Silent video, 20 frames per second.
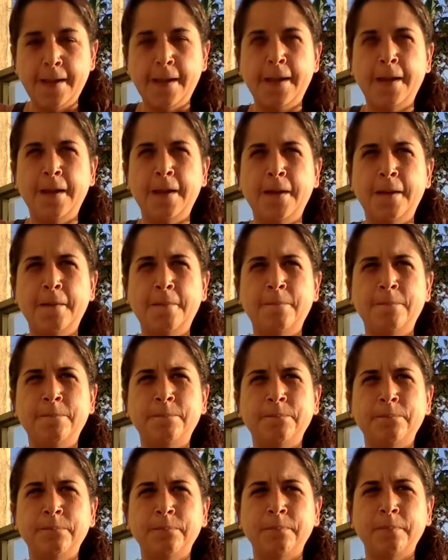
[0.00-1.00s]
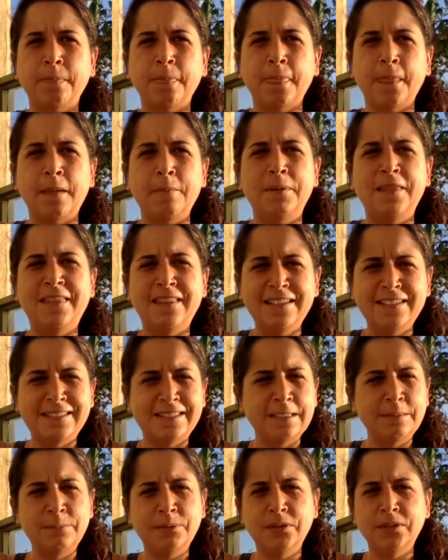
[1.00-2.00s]
Um, but this
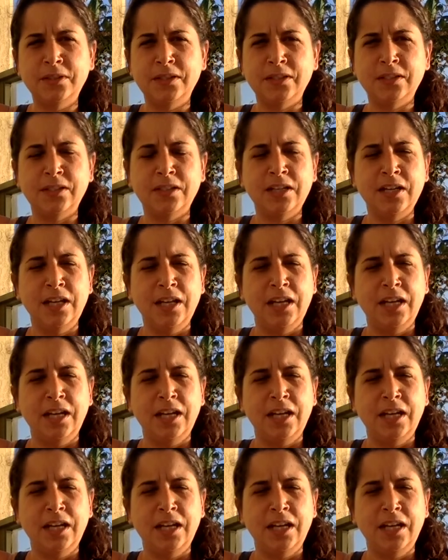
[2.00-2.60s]
symbol there,